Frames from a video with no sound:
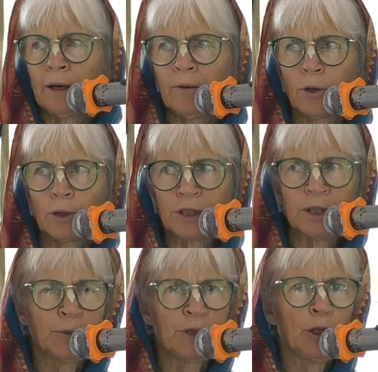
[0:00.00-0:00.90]
of course
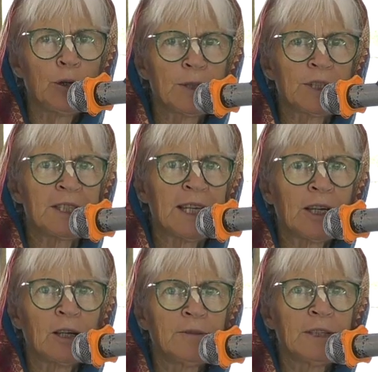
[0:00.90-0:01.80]
there was no one to
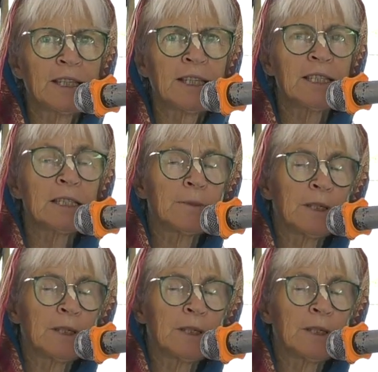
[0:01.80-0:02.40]
take over the kingdom,